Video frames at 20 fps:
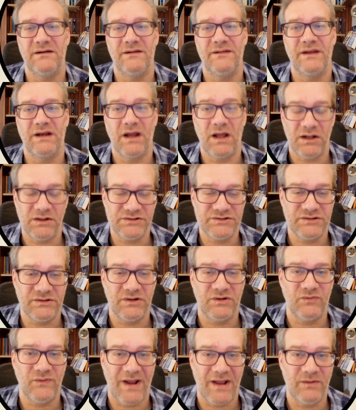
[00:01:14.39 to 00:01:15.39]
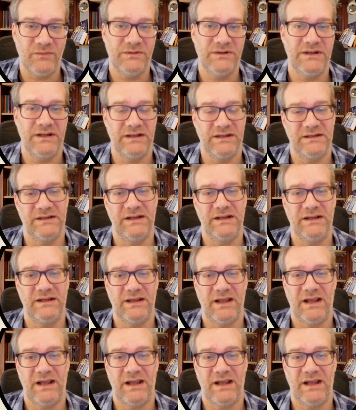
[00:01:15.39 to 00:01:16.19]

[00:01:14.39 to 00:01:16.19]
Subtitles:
in the culture around D&D,